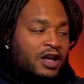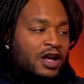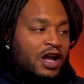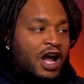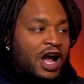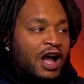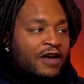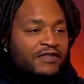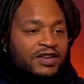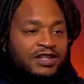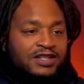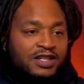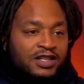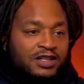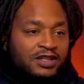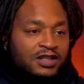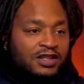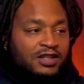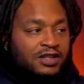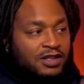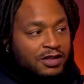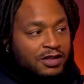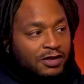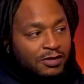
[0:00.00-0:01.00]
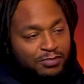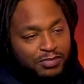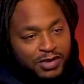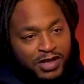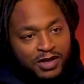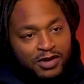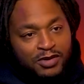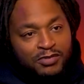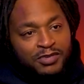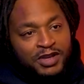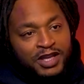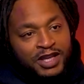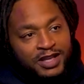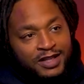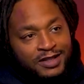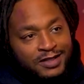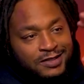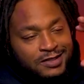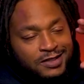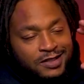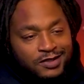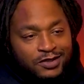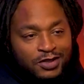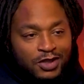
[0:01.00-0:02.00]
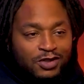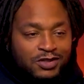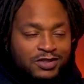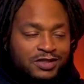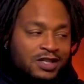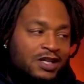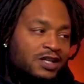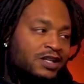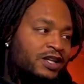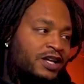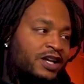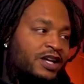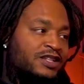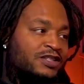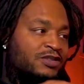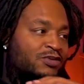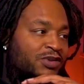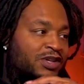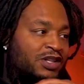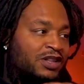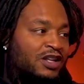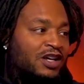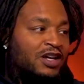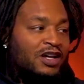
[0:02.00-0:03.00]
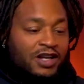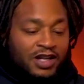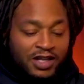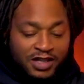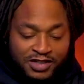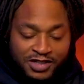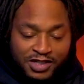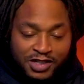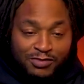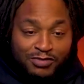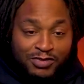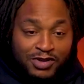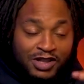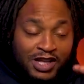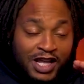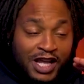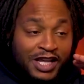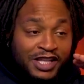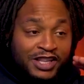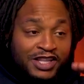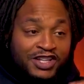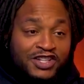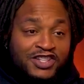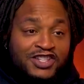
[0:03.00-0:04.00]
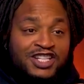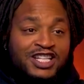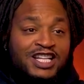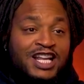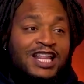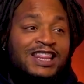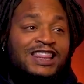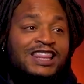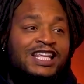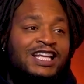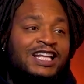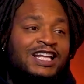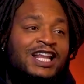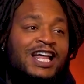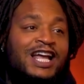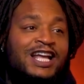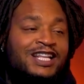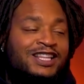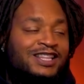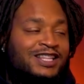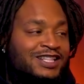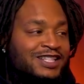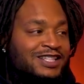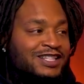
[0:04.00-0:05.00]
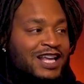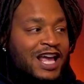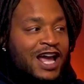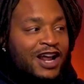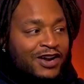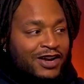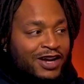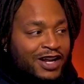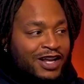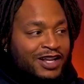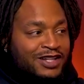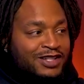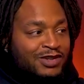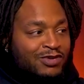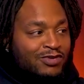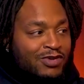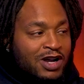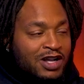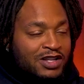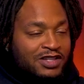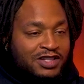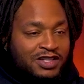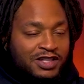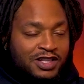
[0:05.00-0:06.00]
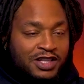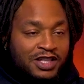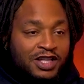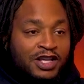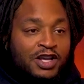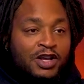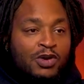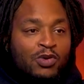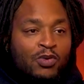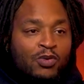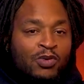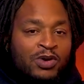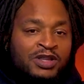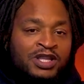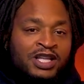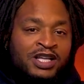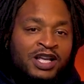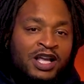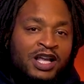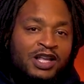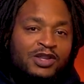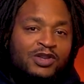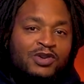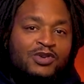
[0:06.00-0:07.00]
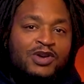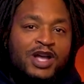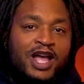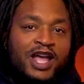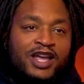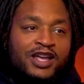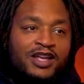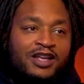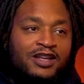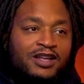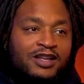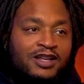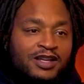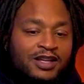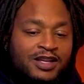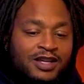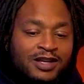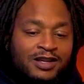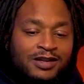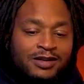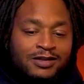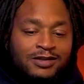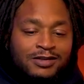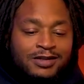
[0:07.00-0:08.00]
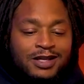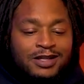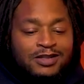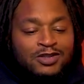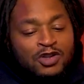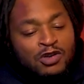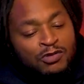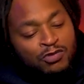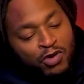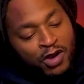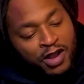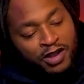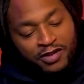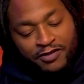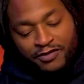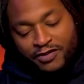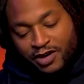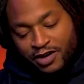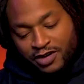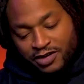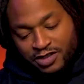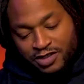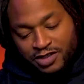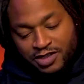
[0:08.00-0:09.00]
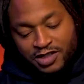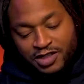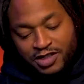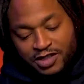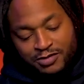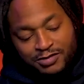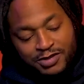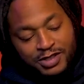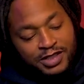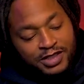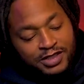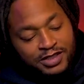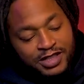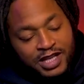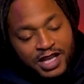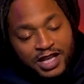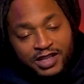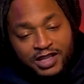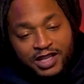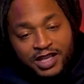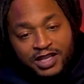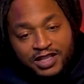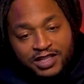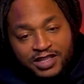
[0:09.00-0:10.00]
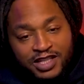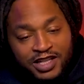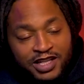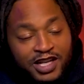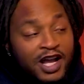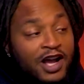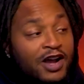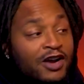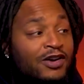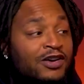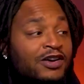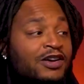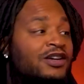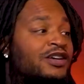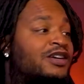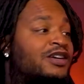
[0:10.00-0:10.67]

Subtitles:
obviously, the epitome is, Sundays, and we love that shit. But, like, there's nothing like Saturdays and watching it. One thing I do hate, that 2-point conversion shit, man. Take that shit out.